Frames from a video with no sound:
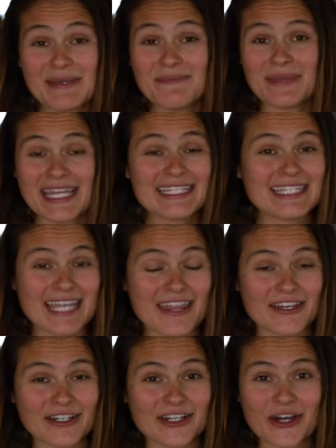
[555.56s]
mean being
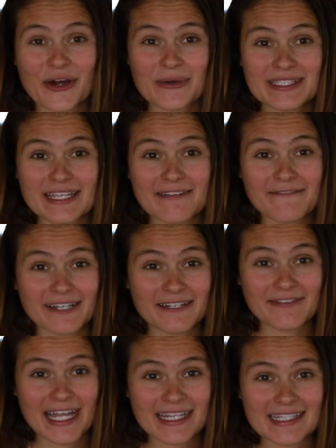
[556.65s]
together, hosting fun
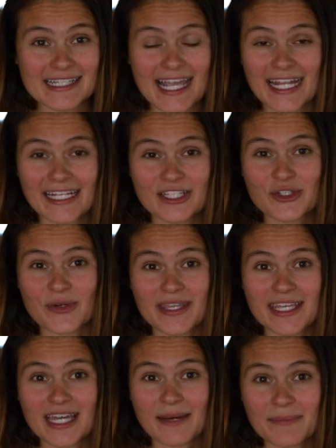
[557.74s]
events, and enjoying
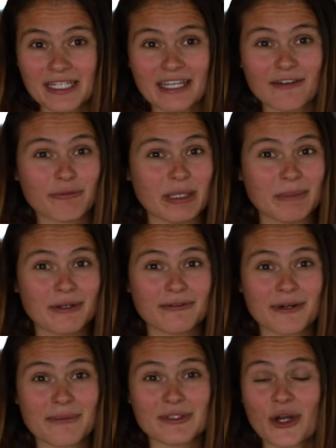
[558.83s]
the company of people
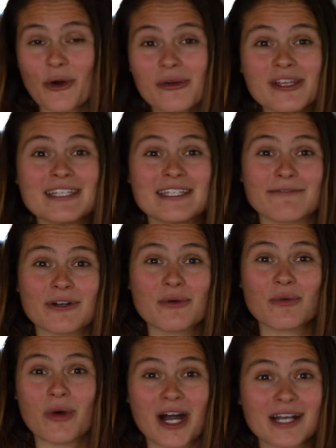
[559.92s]
from totally
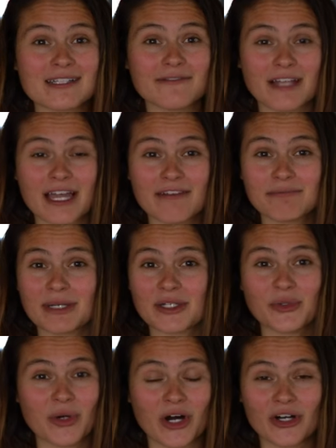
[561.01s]
different walks of life, but
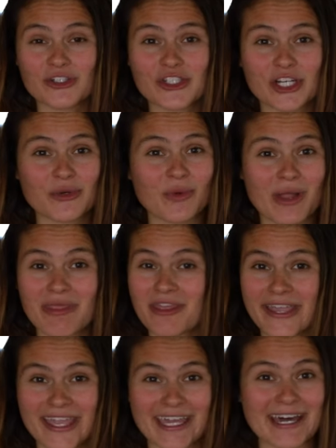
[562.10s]
who all share one
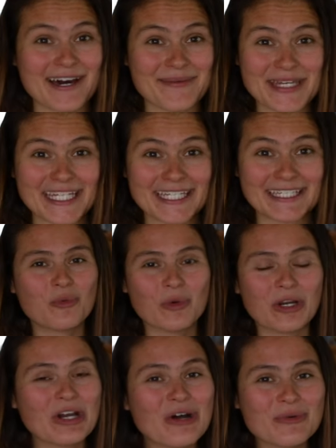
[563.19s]
thing in common.
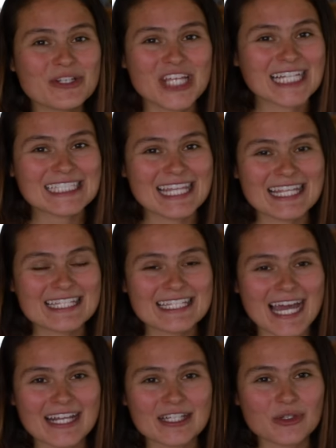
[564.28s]
We're all rejecting the
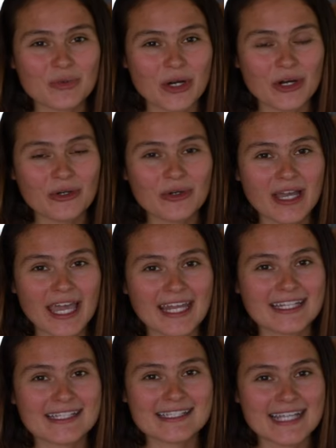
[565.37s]
status quo
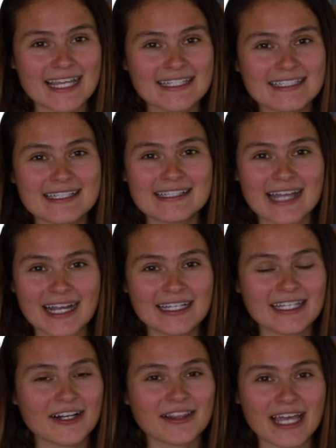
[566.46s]
and instead
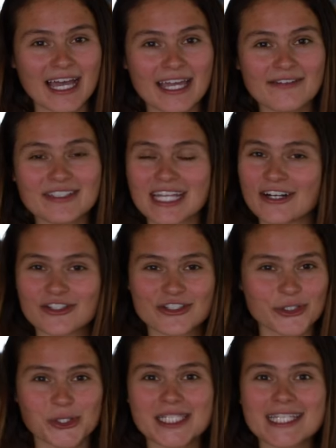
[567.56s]
designing our lives and our
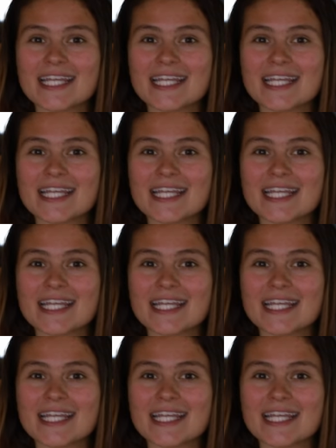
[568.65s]
children's